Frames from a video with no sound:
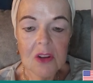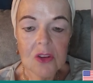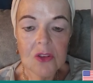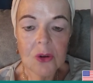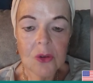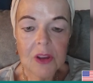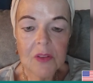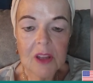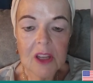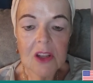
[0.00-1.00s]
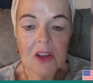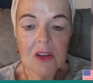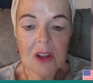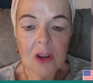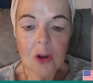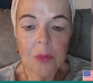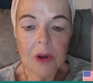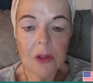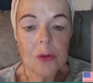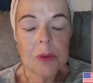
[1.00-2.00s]
so that they could help
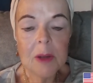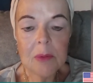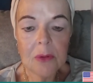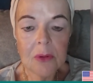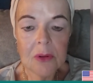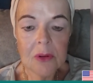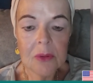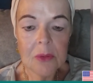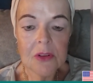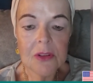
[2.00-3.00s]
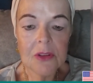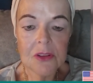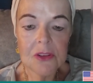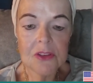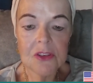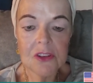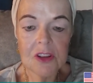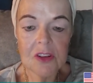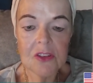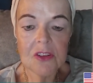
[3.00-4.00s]
other people with this
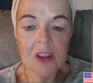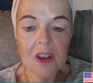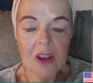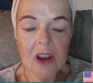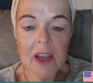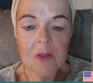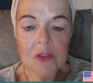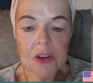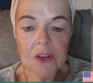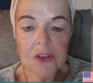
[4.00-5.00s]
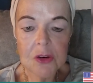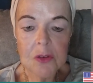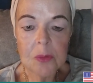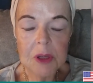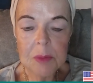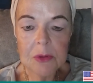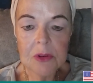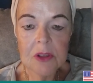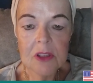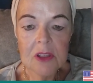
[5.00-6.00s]
disease. I have sent several
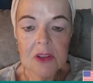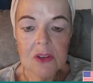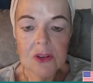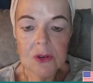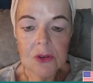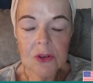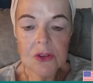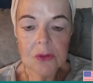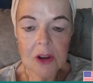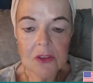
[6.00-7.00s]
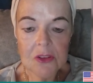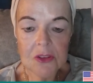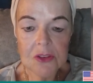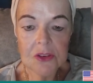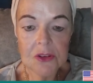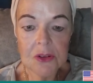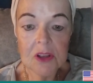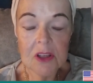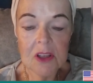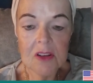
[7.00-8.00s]
people to the SRIAAS
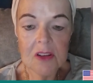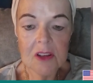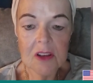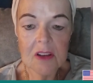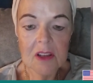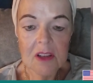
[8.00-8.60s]
Institute in India.